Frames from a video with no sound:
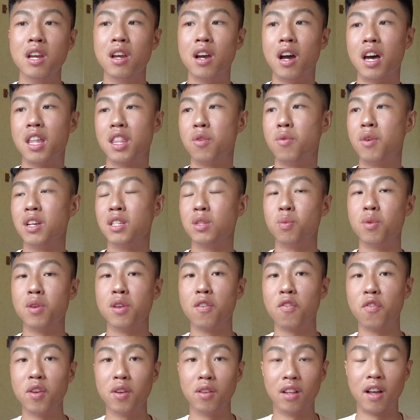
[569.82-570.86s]
otherwise when you
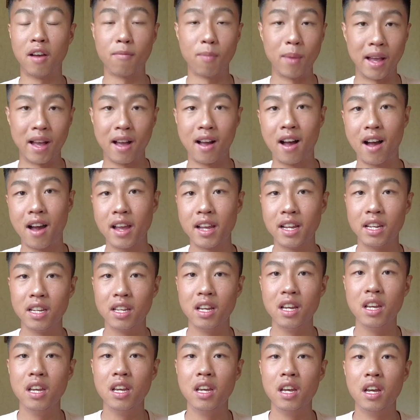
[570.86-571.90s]
feel left behind,
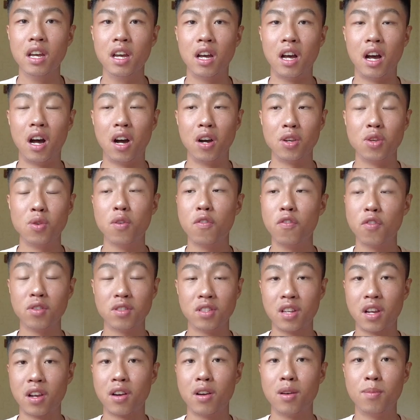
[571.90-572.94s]
you feel
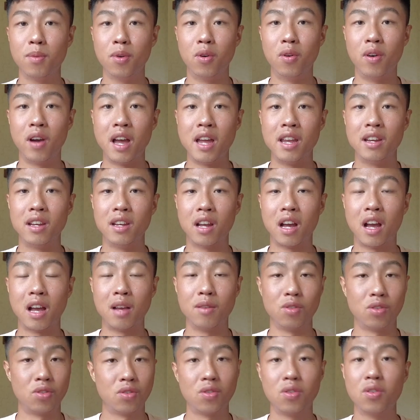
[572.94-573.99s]
terrible, and I
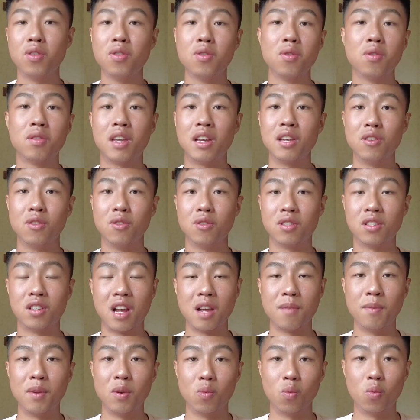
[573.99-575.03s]
assure you that your
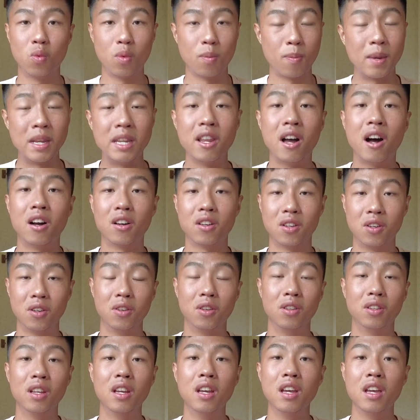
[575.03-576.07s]
assignment will be not
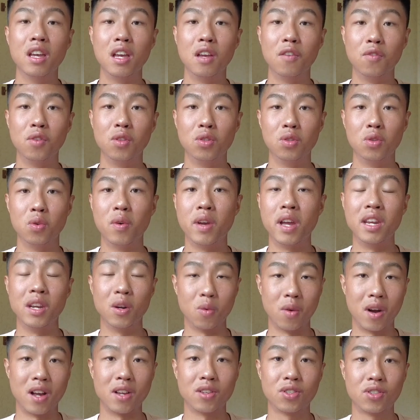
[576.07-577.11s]
good if you do it in a
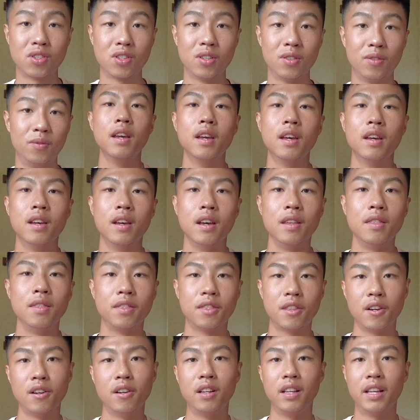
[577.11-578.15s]
rush. And
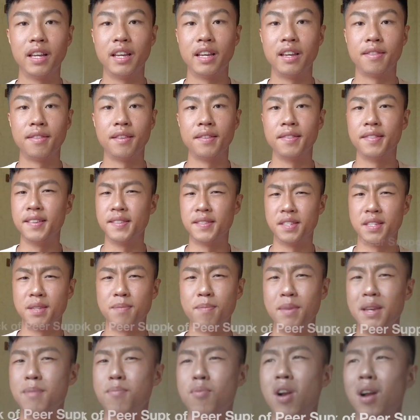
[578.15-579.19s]
thirdly, I think this is a
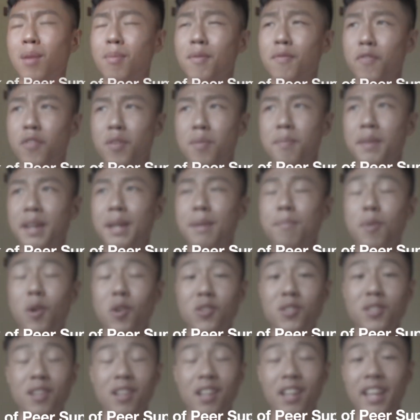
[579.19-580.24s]
big problem for me
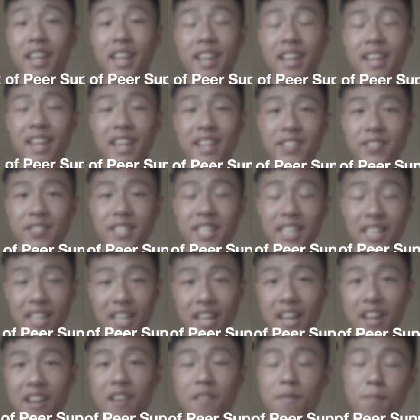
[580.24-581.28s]
personally, is the
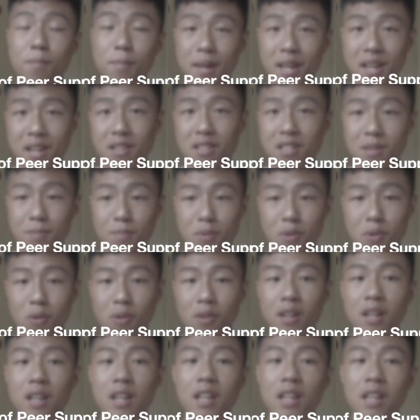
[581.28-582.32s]
lack of peer
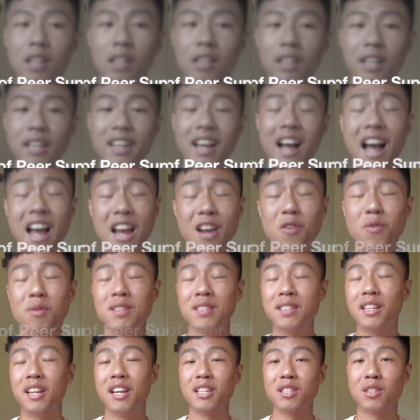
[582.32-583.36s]
support. I
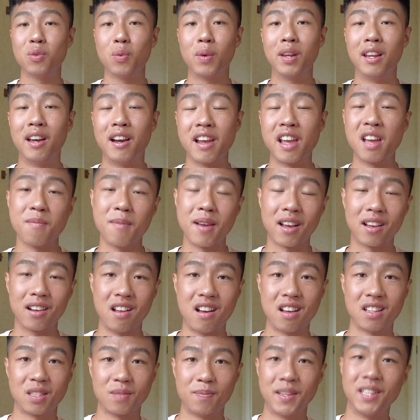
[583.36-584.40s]
always like to rely on my
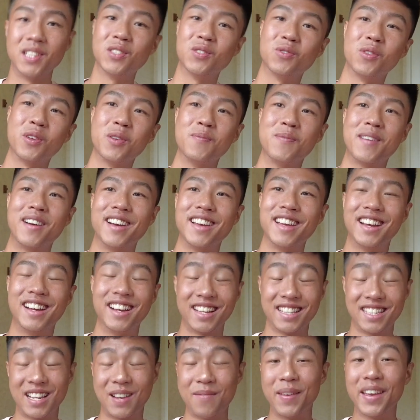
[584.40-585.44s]
classmates during my
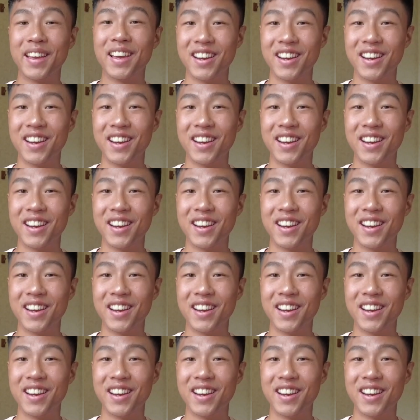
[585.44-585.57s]
academic